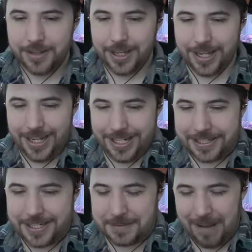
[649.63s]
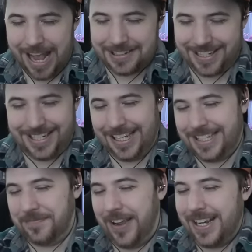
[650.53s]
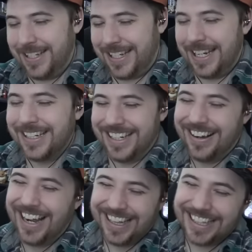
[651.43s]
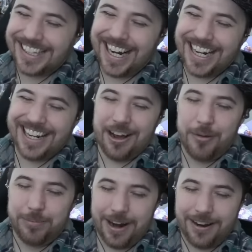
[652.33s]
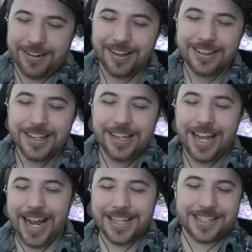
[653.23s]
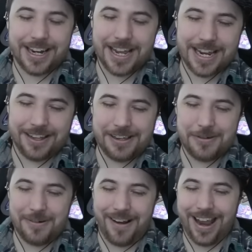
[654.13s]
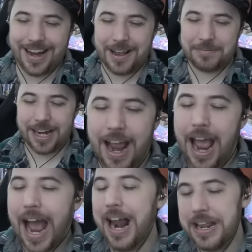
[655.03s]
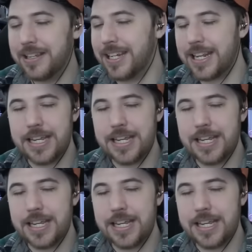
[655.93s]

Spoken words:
It just smashes its face into it. Like, there you go, bro. That's gonna heal you right up there. How does it